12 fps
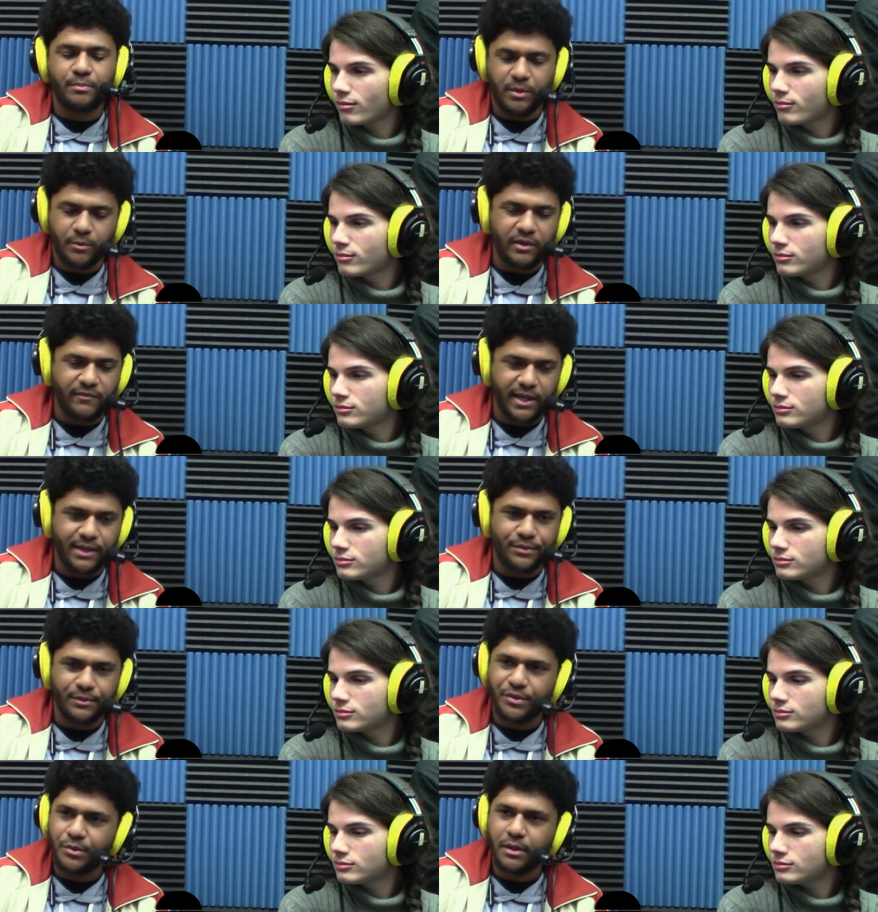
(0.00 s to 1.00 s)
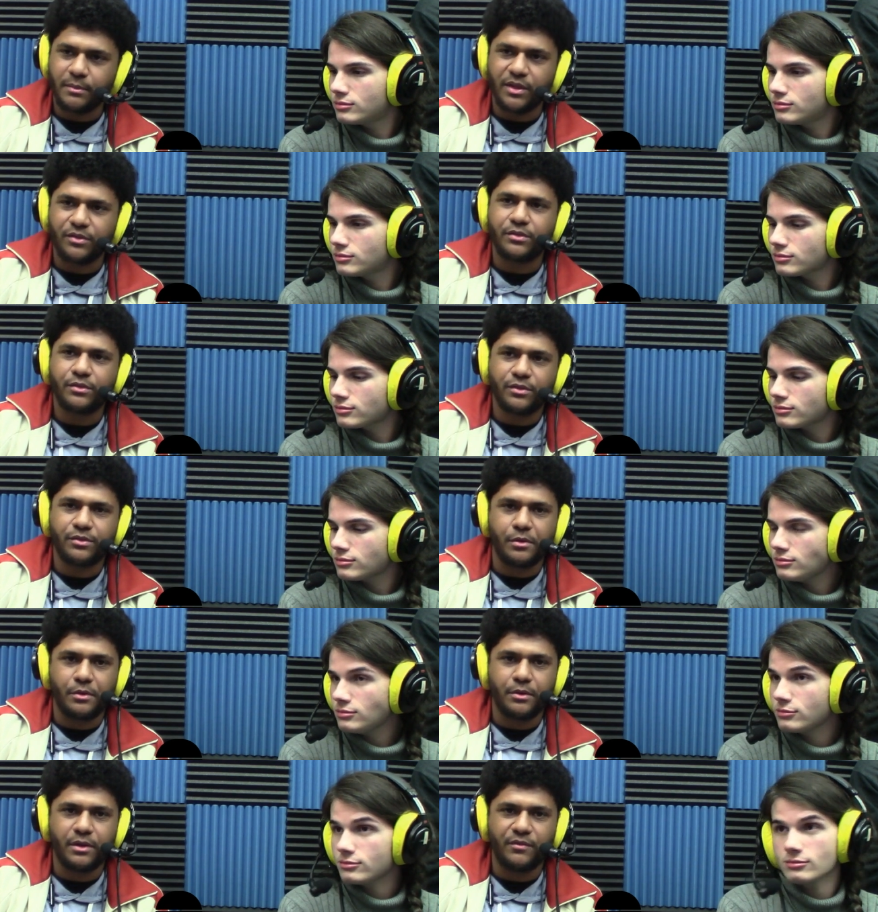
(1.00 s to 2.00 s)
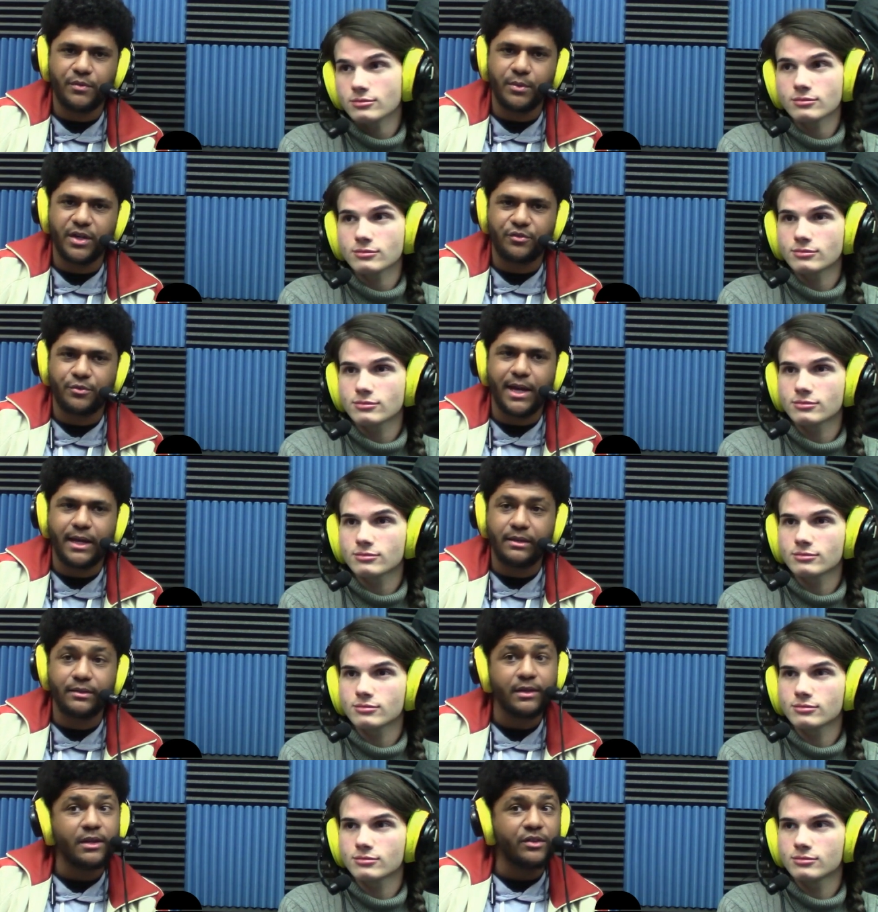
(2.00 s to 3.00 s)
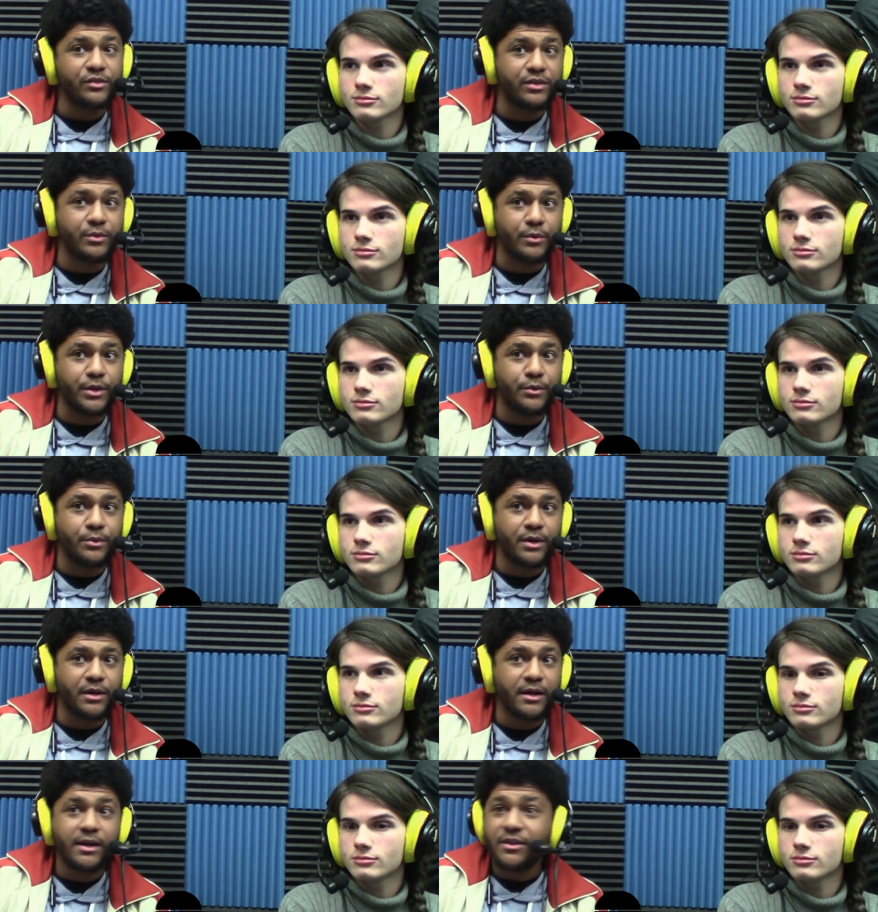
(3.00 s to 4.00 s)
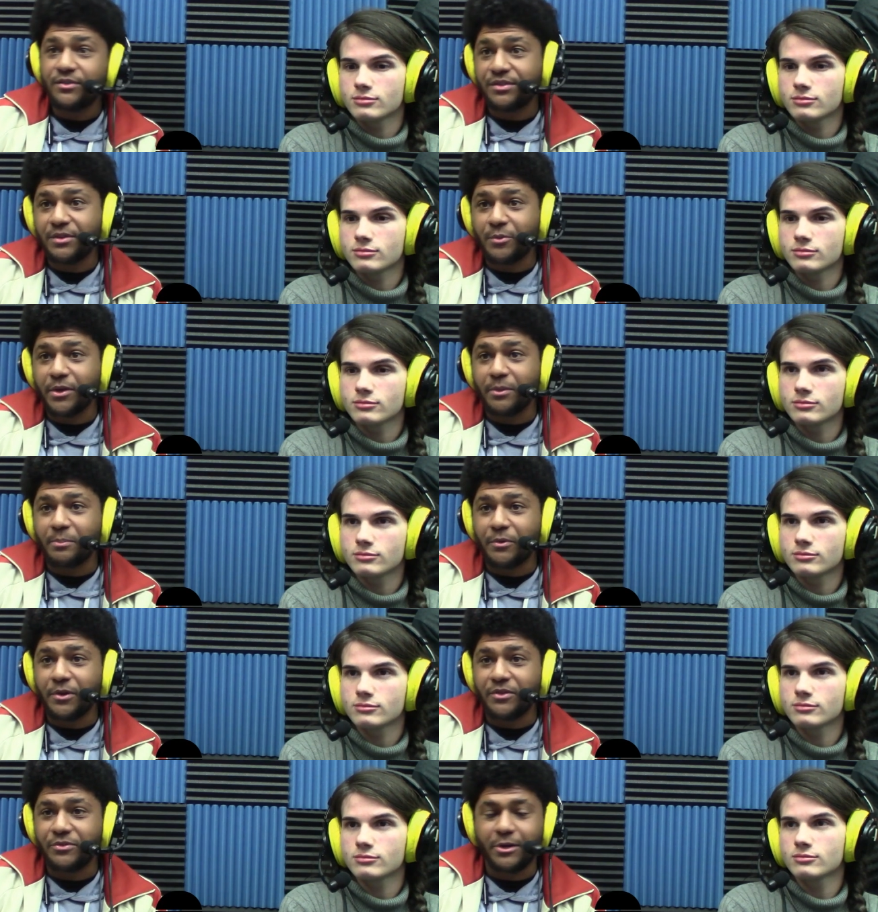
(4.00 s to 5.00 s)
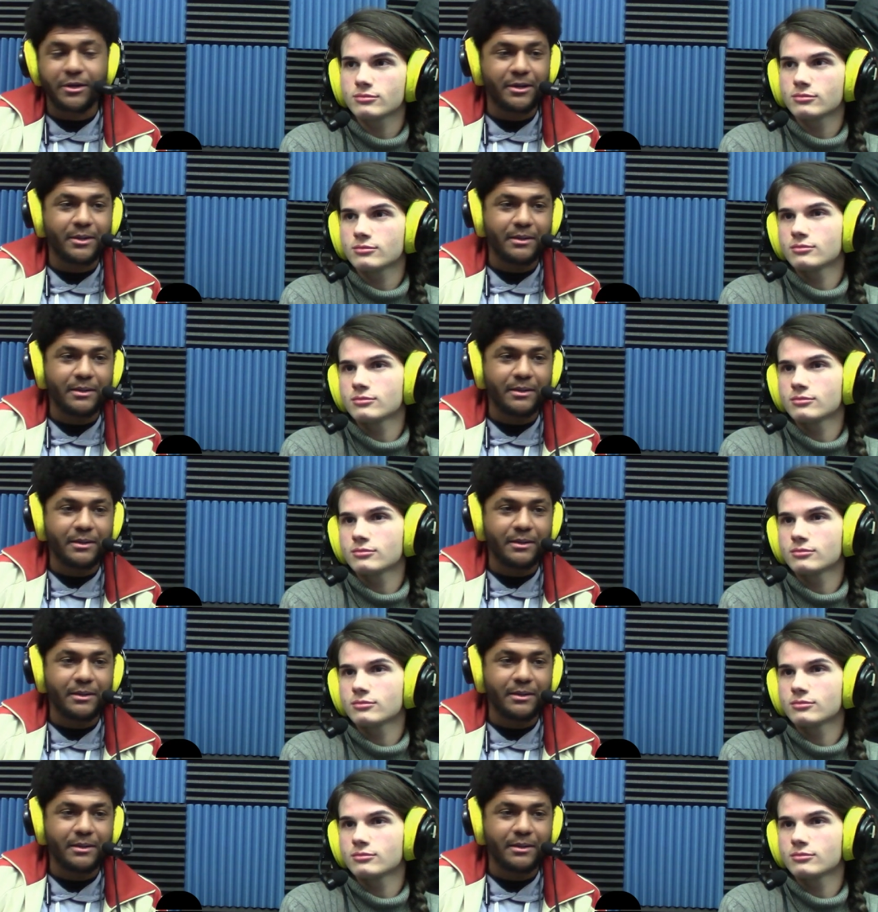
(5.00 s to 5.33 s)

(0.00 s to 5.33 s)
Speaker 1: we've had three tournaments. So if you want to track and see where you are, see where your boys are,